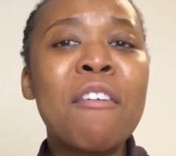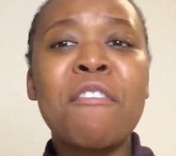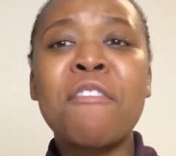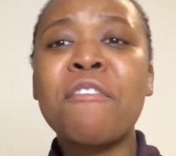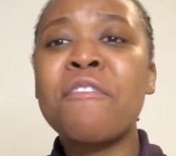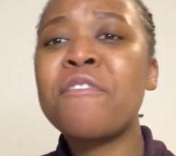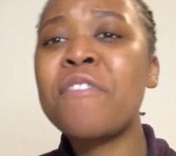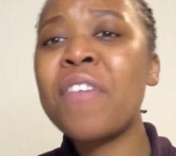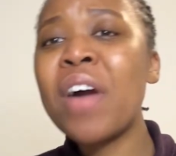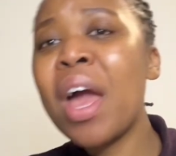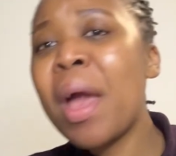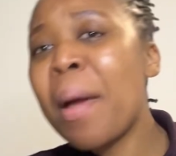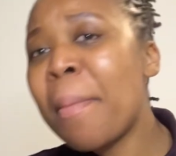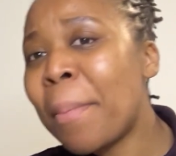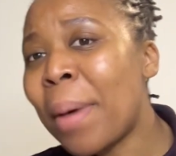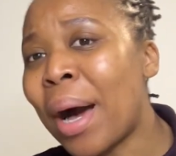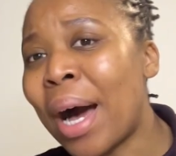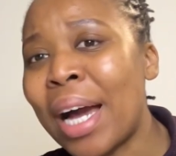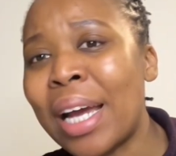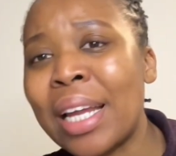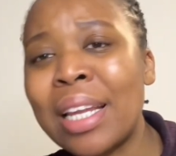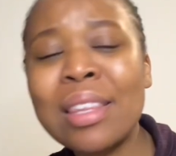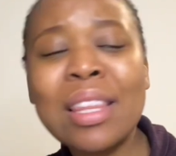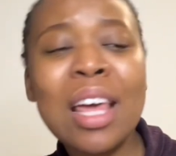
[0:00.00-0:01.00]

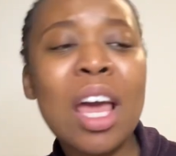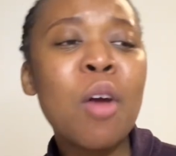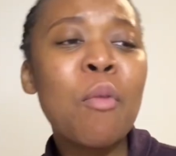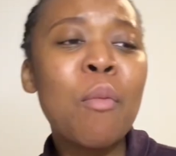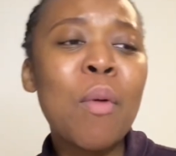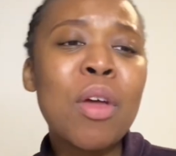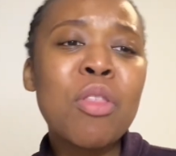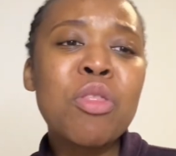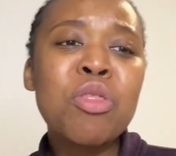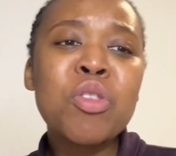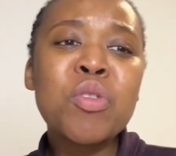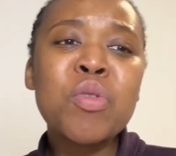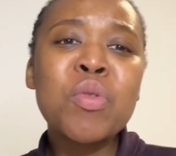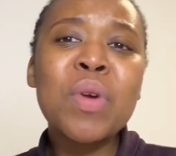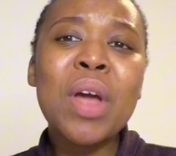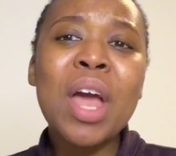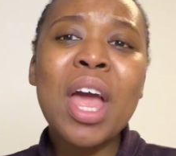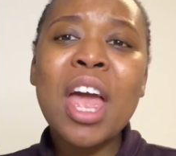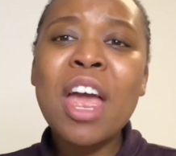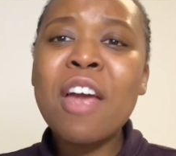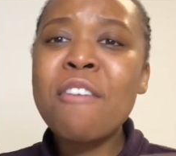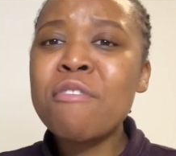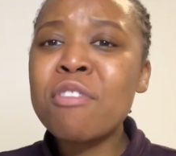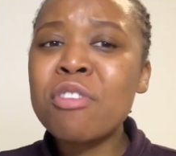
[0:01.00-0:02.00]
famine, they went through
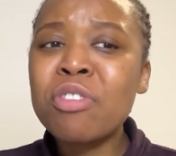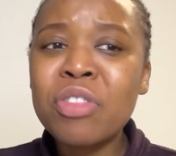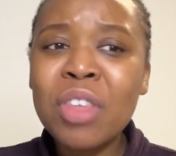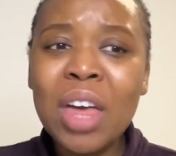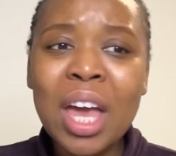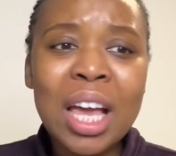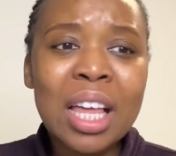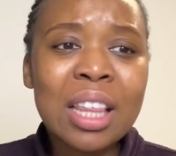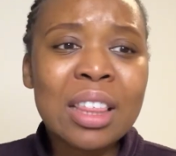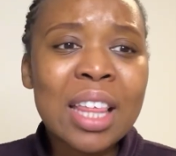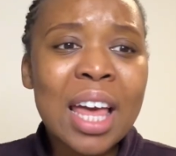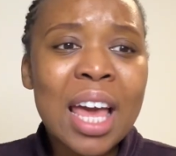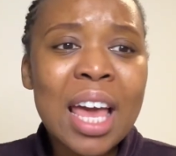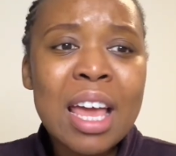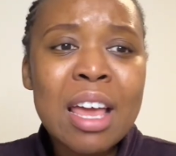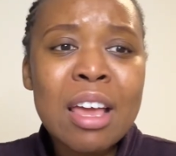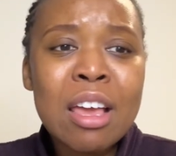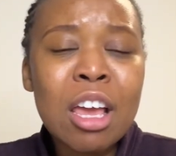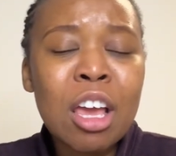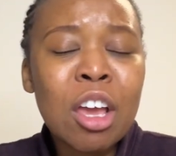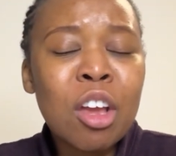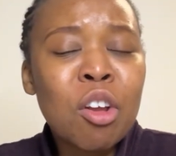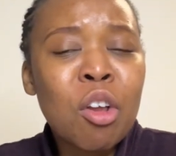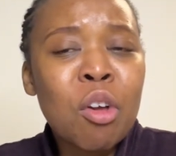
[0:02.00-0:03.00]
everything.
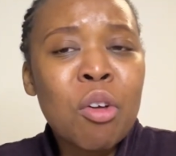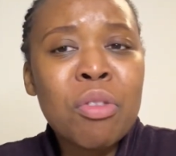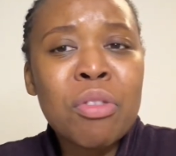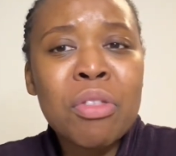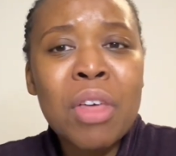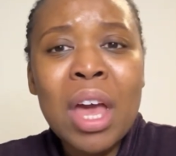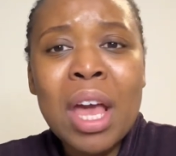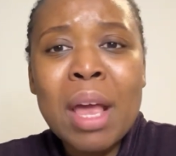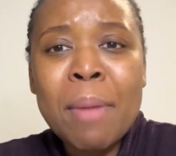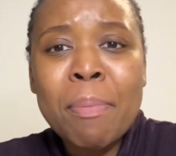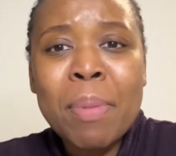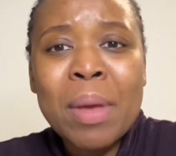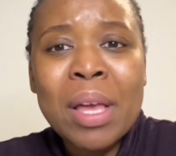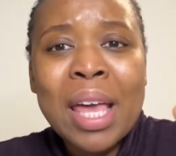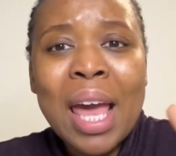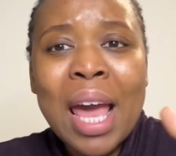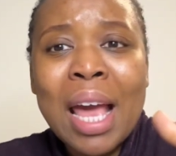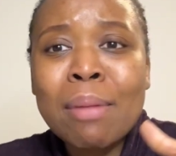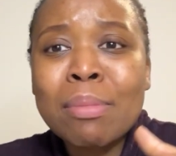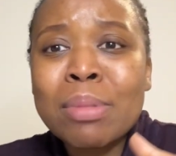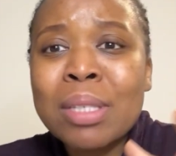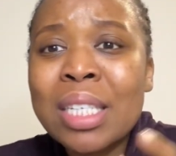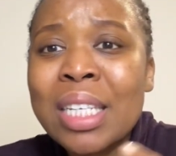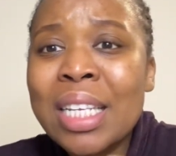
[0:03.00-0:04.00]
They
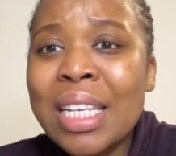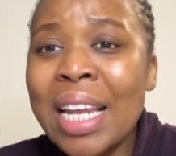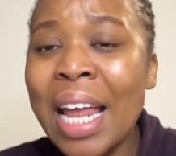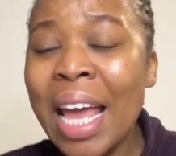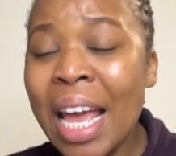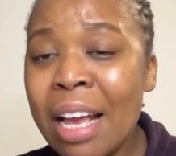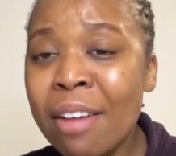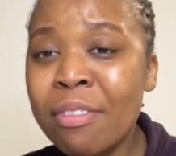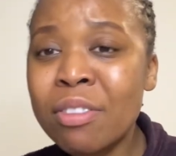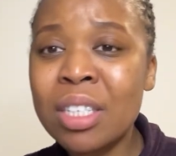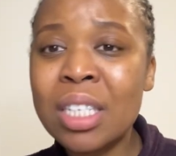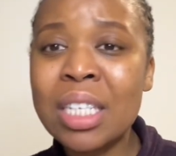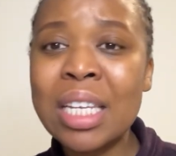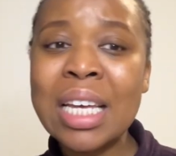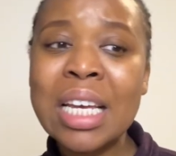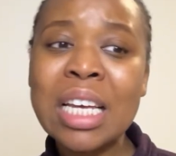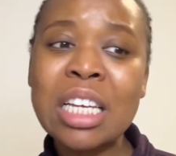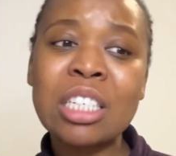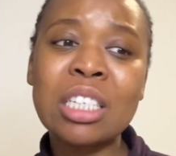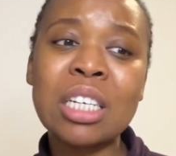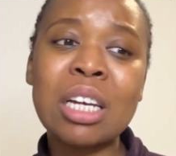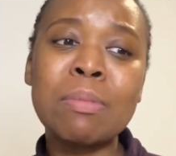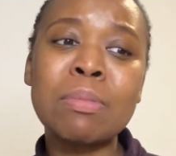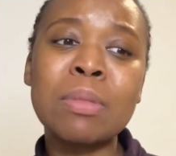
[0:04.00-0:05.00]
became slaves in
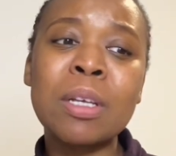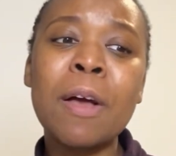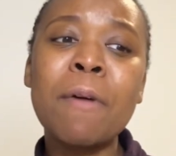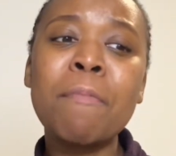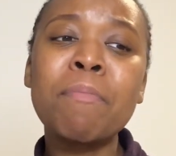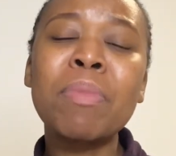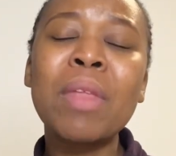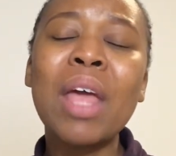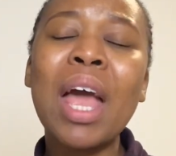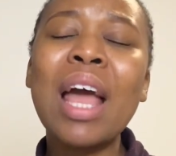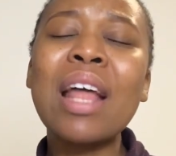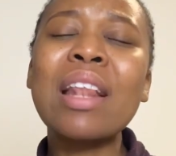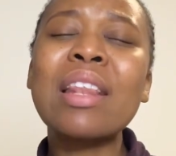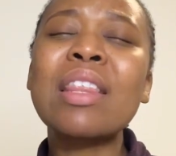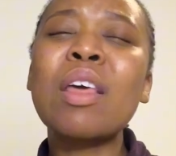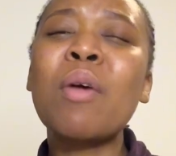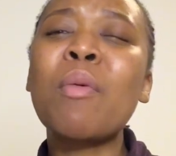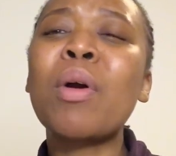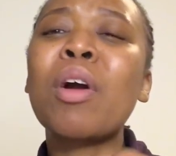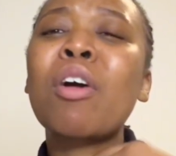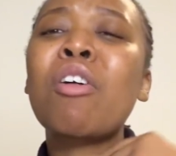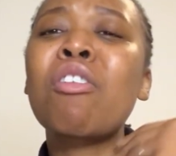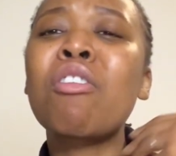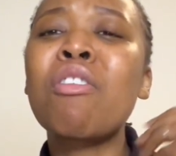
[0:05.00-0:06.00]
Egypt and they
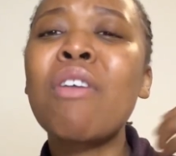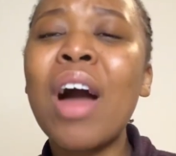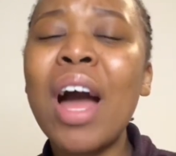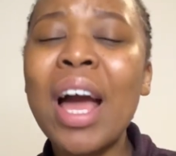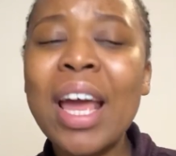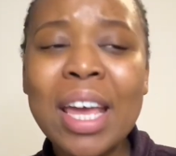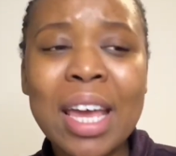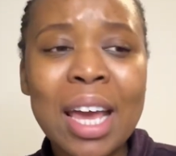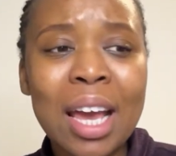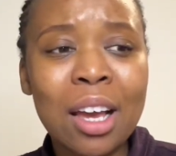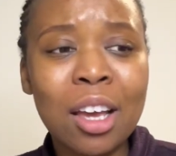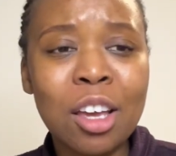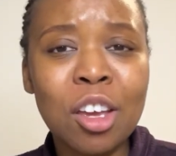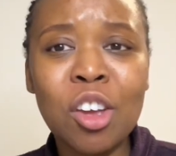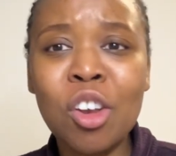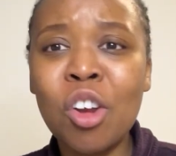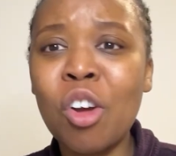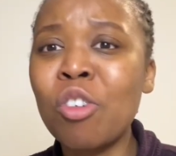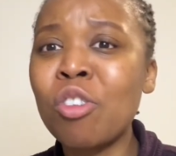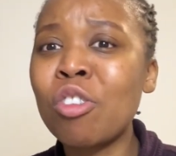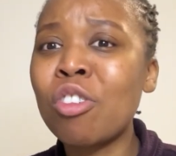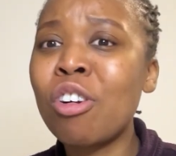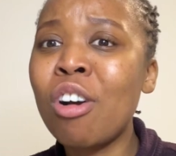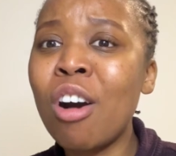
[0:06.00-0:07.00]
were crying,
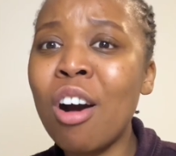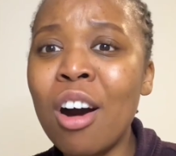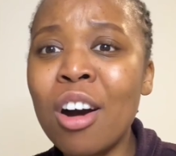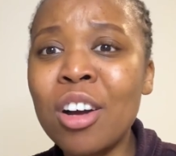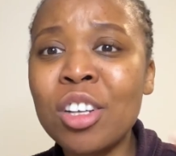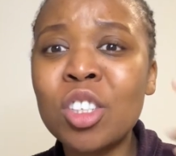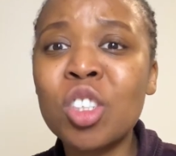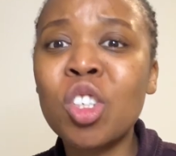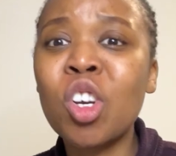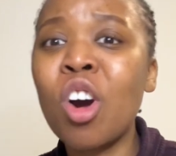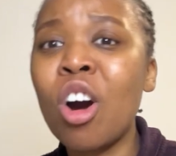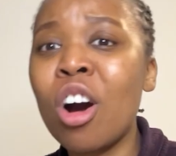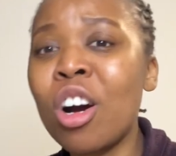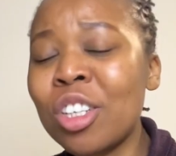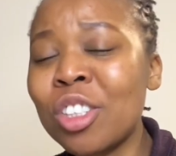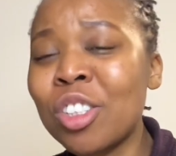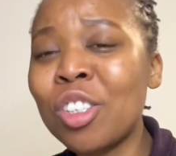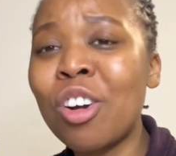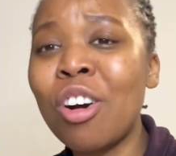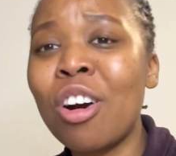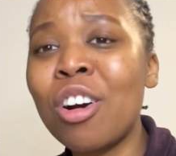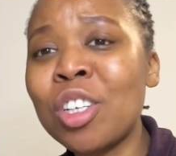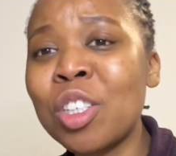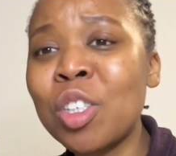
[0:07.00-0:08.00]
God, God,
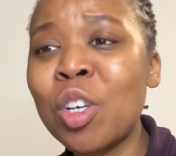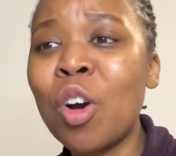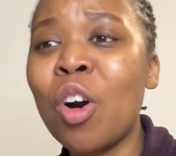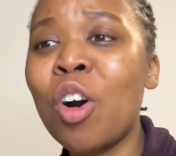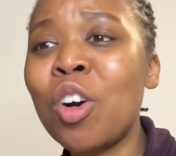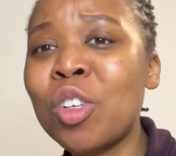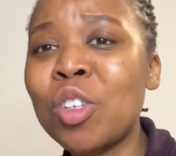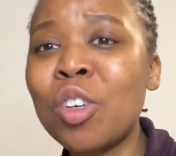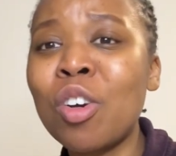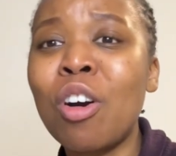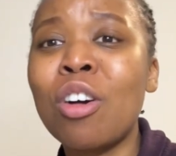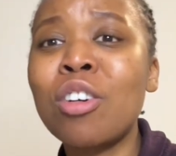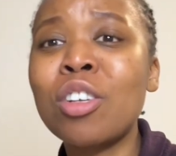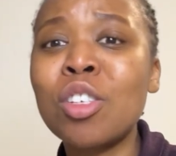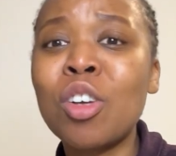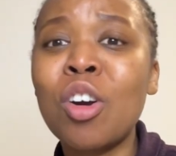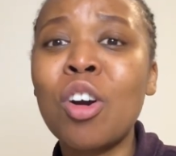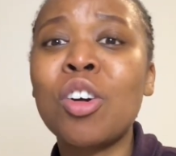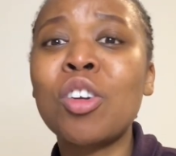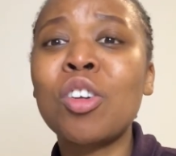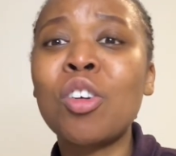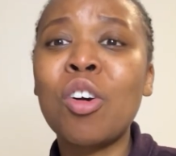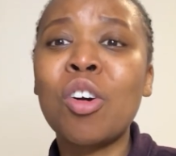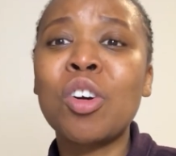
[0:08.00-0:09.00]
God, God, God,
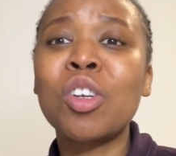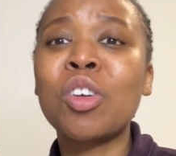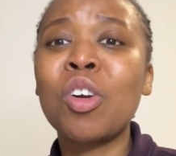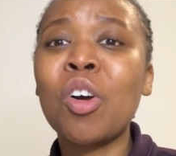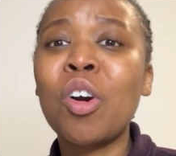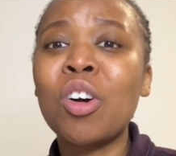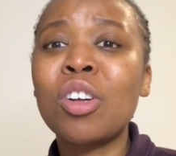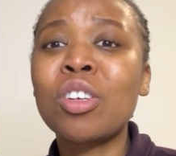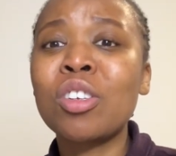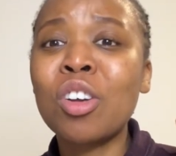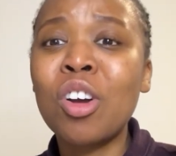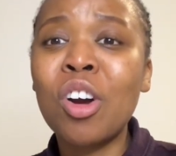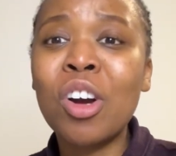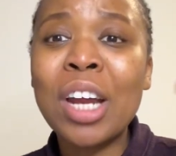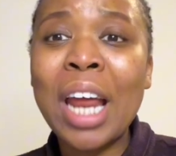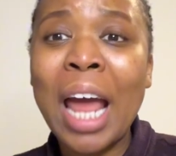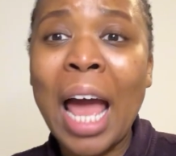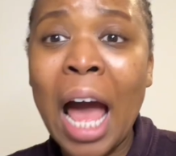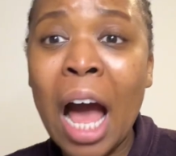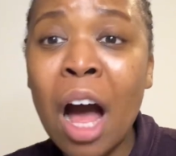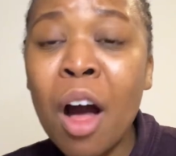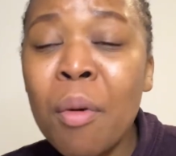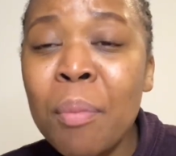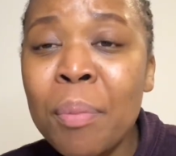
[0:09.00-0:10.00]
God, God, God, God,
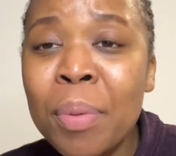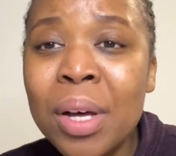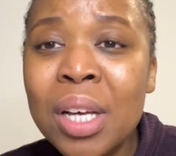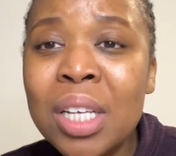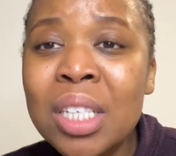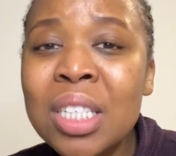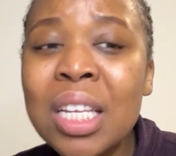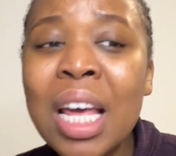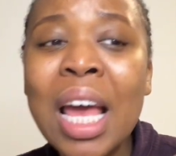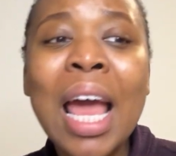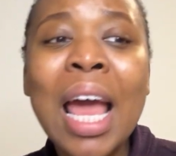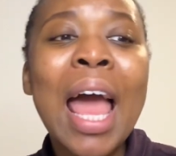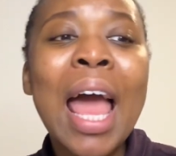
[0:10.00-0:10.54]
help us.